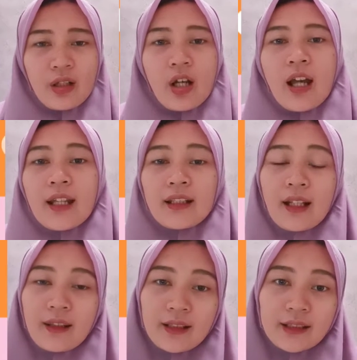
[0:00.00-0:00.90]
Oh, and
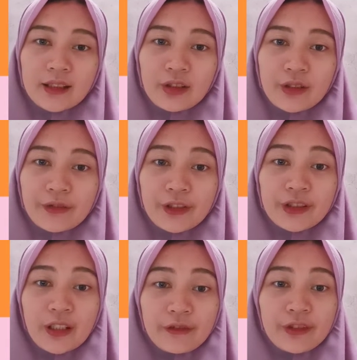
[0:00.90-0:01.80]
I think this is not the
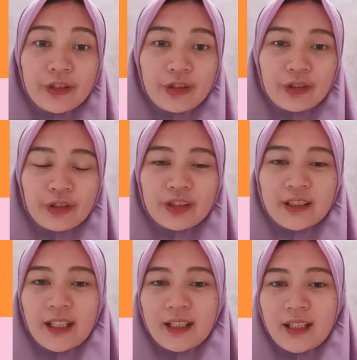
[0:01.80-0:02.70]
first time for you to
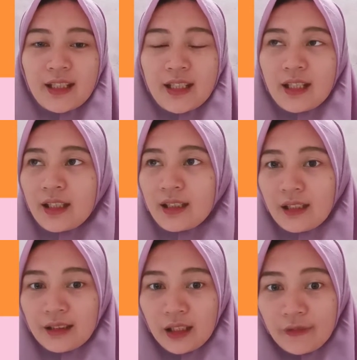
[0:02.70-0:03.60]
study
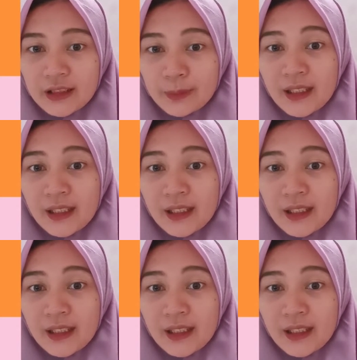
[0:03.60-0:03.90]
connectives,